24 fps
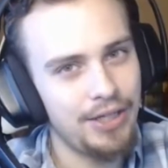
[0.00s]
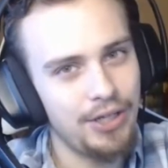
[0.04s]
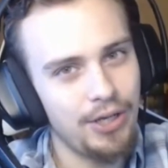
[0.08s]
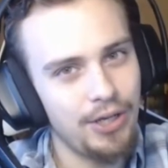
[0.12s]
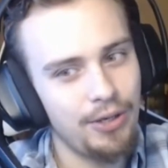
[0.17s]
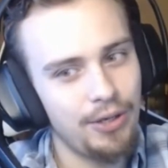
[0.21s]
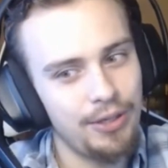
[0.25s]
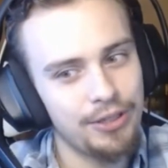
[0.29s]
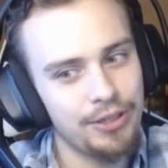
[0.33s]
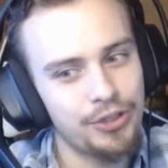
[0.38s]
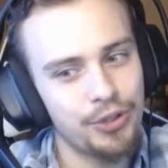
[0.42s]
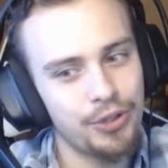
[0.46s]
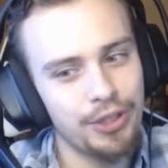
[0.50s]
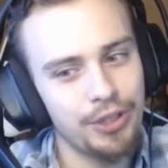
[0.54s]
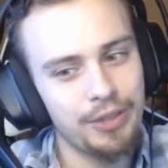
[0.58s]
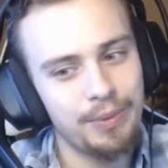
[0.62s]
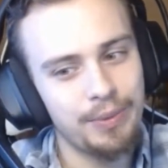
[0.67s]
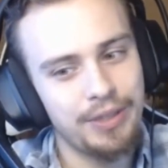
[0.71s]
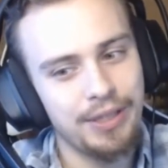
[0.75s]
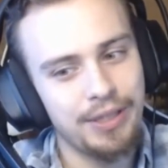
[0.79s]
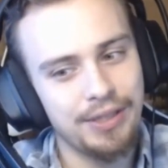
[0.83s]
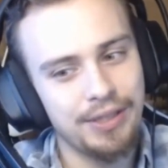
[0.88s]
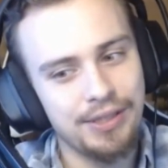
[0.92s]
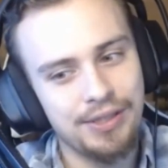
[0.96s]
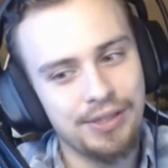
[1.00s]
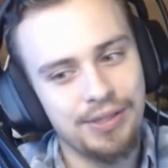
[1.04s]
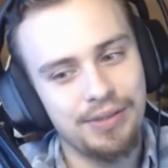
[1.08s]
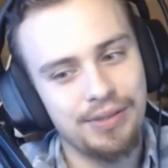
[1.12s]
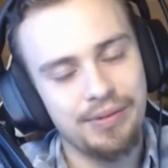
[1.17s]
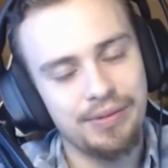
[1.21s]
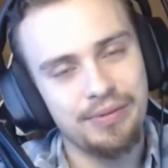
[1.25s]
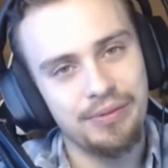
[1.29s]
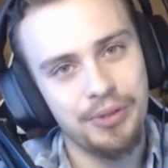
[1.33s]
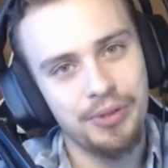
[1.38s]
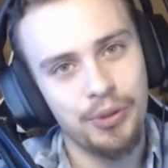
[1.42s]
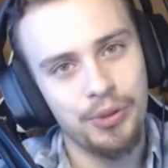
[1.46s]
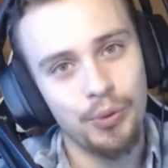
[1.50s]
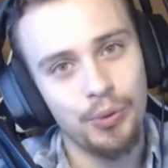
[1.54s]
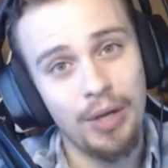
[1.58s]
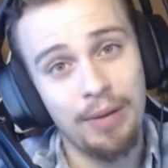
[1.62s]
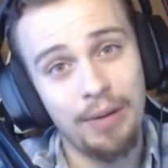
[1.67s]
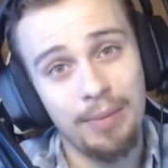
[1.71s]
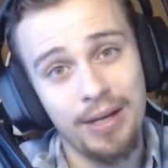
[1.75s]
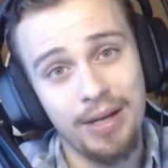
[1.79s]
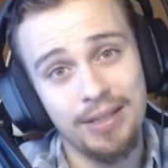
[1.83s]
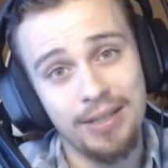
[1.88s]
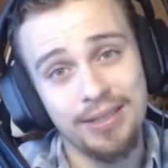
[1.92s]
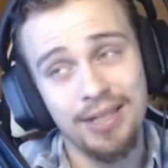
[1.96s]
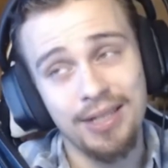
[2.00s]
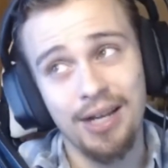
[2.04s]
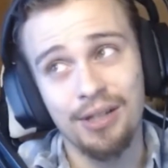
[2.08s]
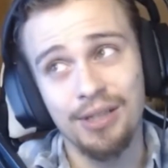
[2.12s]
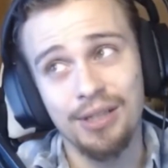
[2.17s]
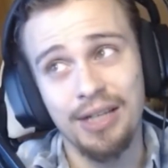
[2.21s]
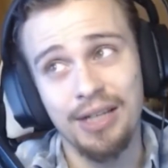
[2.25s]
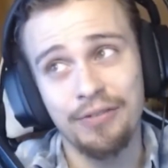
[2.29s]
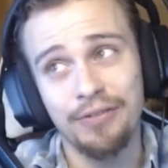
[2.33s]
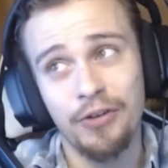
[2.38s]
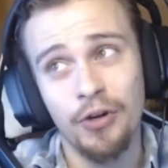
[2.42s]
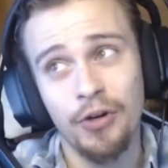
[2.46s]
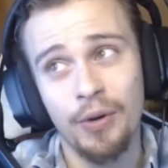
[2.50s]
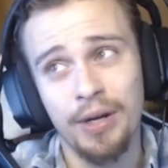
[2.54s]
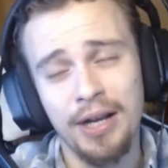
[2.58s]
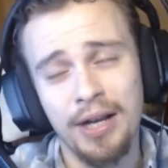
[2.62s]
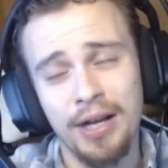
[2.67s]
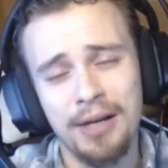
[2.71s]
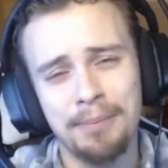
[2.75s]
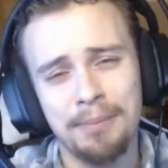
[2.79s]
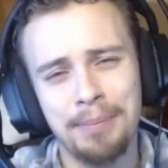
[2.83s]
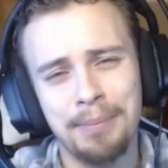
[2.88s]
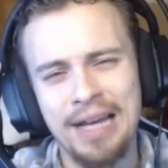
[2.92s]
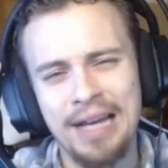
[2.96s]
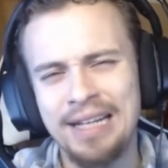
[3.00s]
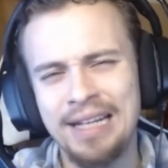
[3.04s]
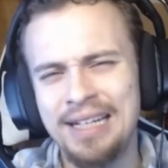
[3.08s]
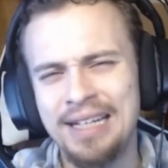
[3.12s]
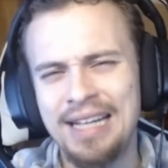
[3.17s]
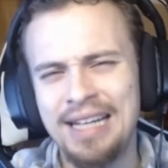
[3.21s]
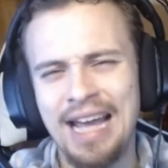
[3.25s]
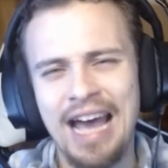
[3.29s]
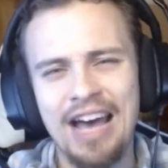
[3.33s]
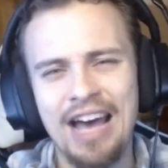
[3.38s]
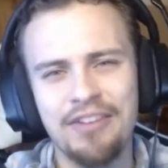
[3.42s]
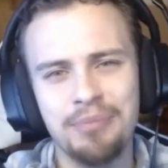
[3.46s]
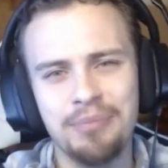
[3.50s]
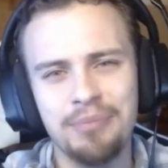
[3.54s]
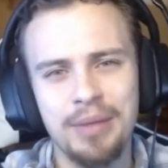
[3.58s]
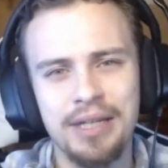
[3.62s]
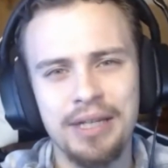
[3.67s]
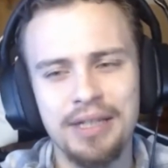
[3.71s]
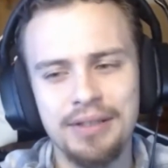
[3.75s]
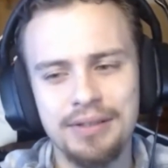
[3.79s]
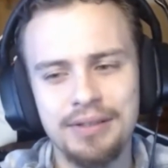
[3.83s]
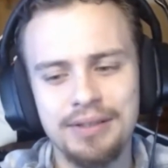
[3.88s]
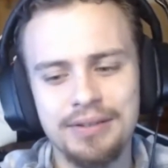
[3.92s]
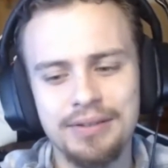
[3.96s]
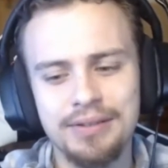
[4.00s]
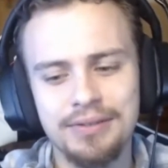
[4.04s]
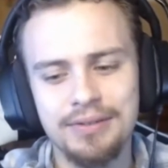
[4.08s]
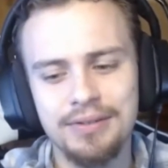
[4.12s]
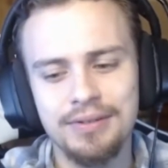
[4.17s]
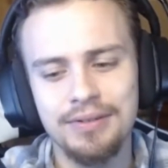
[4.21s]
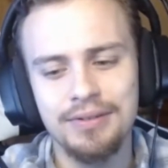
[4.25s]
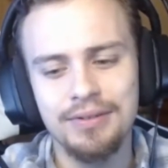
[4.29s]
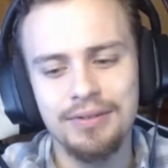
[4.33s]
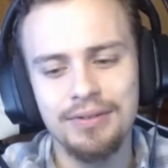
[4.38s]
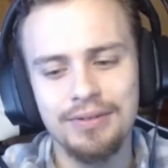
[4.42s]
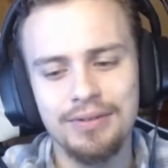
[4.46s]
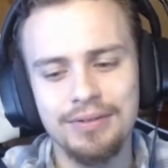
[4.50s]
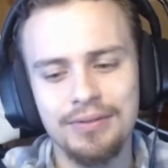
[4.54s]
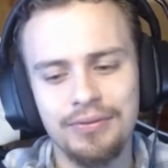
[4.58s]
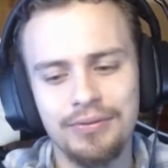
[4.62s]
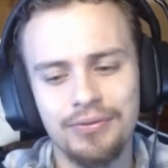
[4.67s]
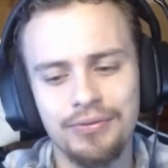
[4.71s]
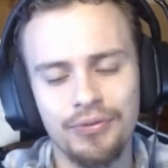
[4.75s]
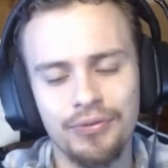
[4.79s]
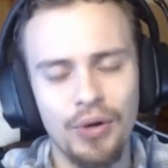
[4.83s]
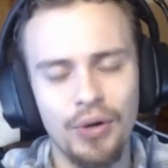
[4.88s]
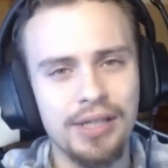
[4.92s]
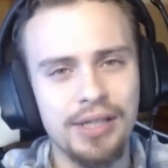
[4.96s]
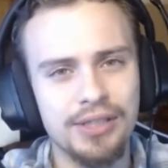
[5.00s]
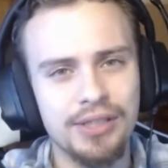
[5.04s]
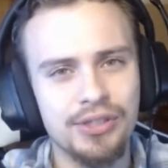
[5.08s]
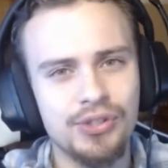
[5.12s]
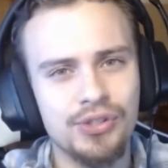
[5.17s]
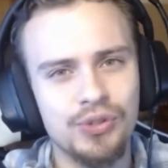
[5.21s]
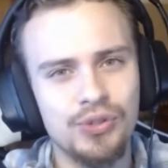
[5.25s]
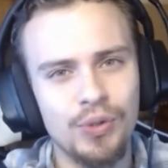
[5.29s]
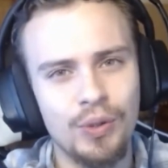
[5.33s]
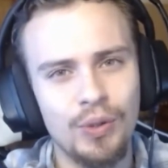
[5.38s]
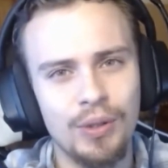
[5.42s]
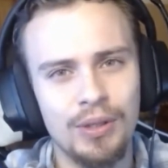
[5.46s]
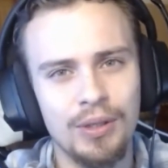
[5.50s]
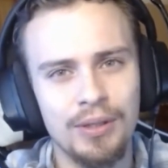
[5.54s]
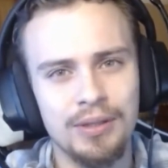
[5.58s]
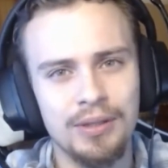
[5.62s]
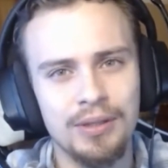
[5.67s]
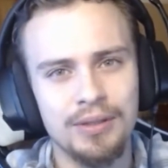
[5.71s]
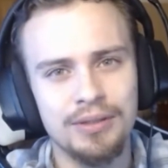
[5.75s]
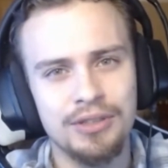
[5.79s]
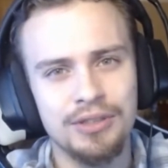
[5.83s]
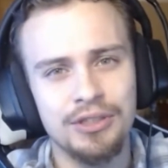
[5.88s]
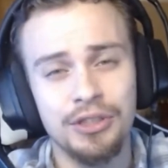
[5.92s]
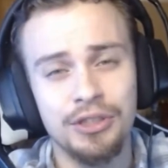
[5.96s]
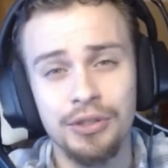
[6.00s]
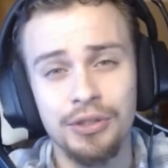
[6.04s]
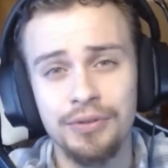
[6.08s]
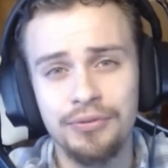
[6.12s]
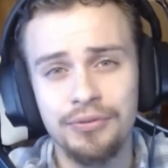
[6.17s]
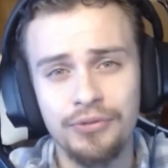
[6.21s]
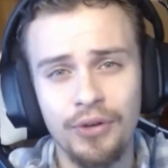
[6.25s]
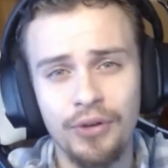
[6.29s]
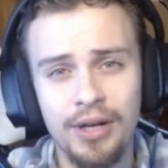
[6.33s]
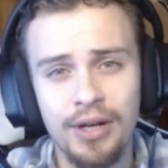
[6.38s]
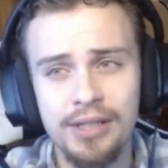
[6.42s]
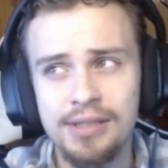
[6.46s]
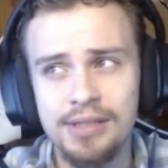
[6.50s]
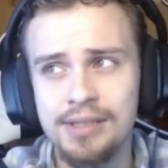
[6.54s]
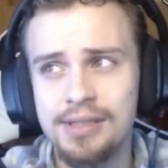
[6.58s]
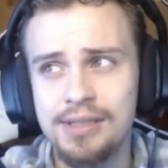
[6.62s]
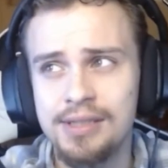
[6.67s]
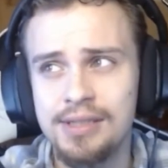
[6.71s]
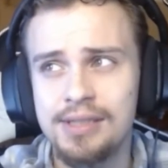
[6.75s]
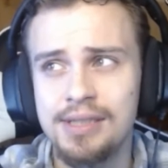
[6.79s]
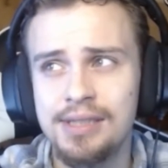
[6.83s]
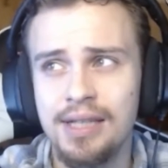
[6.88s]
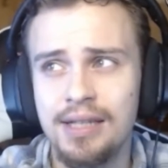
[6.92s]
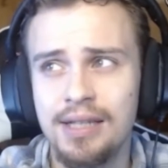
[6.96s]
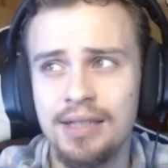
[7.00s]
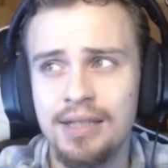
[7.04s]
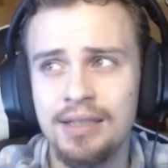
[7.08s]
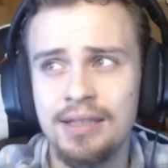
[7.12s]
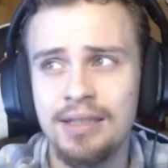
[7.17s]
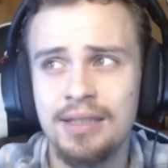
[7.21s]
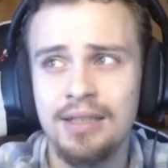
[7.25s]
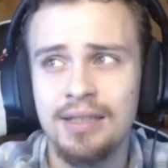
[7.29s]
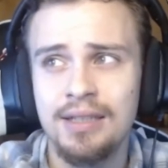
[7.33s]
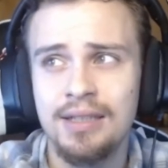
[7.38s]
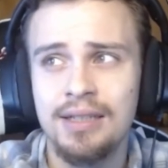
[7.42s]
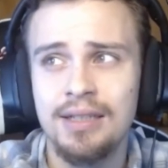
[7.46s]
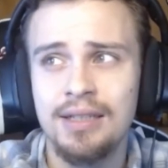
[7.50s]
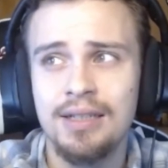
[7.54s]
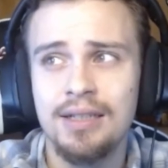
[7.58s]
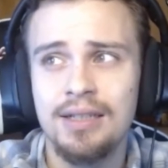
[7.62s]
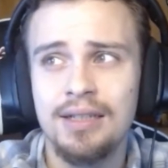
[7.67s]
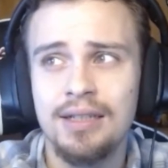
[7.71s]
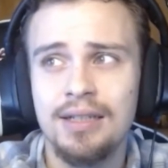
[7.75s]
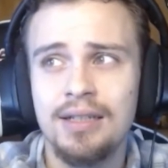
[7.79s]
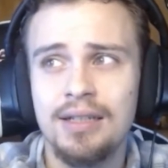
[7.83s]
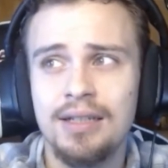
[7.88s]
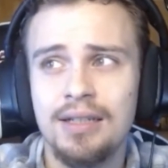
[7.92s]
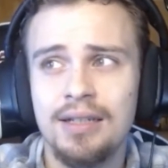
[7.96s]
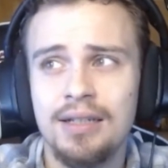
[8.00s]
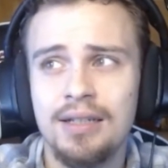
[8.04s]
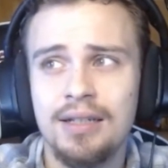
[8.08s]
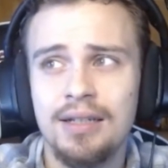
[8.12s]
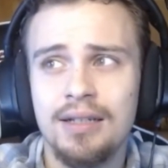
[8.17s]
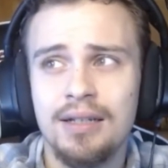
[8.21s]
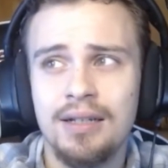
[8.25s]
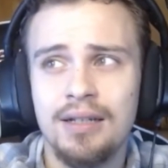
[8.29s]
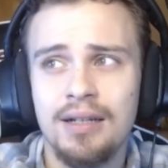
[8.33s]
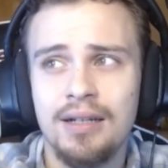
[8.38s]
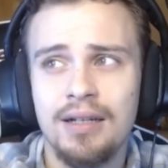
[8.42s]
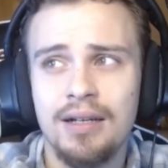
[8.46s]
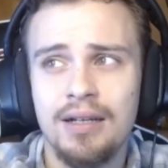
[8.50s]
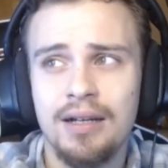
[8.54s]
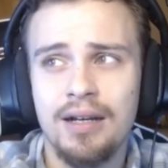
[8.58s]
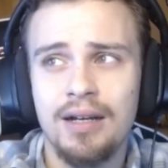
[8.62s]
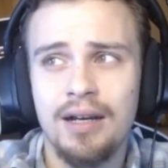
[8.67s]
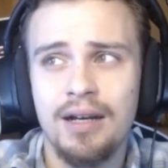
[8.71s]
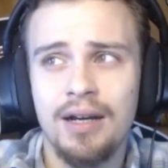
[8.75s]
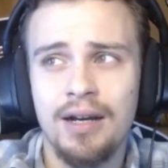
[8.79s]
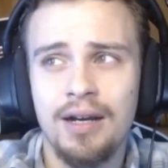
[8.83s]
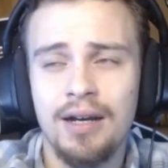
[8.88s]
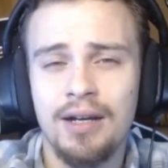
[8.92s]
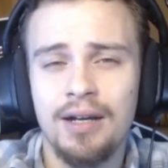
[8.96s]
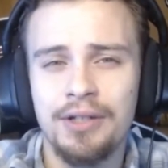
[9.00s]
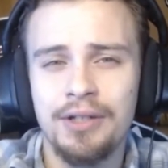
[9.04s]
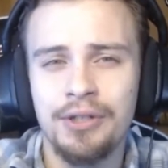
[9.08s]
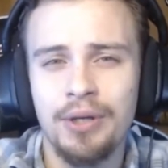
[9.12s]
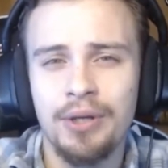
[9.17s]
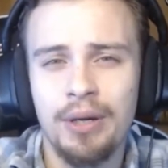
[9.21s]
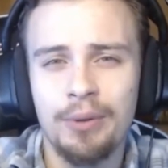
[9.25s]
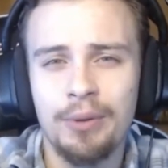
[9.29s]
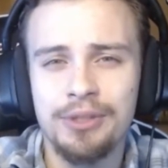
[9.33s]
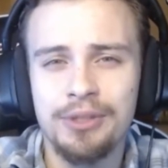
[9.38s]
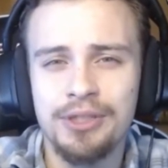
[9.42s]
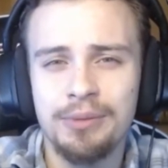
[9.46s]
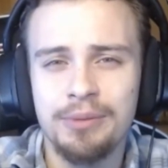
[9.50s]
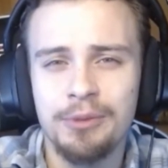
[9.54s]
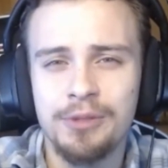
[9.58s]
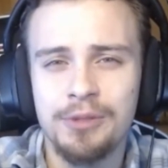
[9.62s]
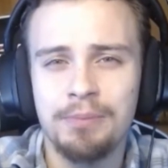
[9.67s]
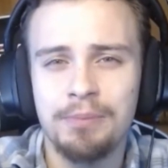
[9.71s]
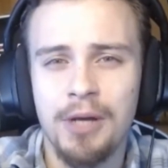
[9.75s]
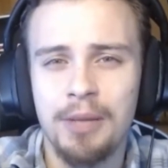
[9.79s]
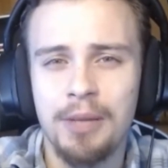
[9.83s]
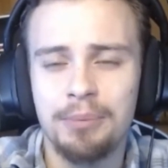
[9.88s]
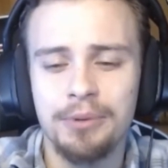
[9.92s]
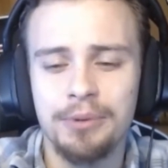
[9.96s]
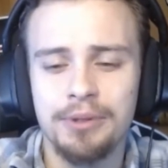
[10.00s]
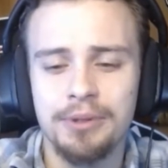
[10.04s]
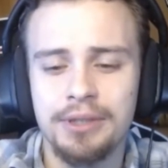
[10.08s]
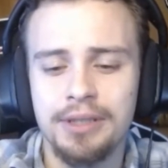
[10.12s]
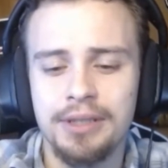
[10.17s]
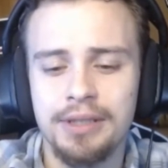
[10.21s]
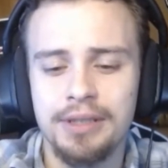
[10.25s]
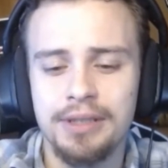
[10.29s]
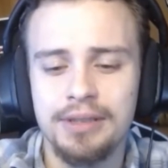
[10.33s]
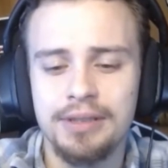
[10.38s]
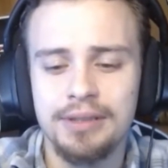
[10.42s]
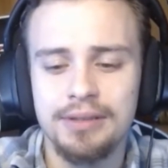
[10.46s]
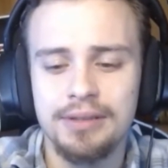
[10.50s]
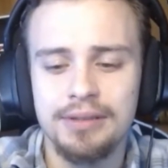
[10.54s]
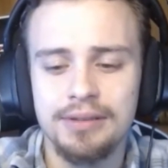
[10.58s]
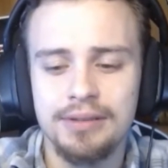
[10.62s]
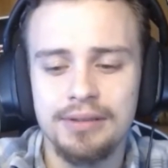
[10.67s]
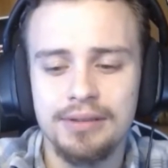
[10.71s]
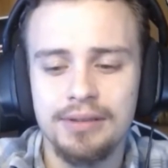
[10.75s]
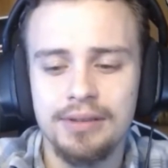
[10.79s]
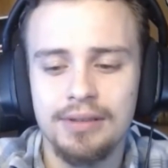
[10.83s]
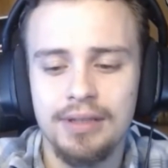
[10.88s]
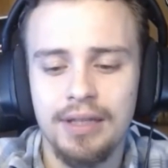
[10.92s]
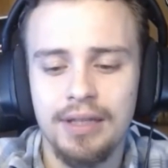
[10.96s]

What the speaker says: know, it's really because throughout my entire life growing up, I didn't have many friends or good friends, to say. You know, I wasn't the most popular kid in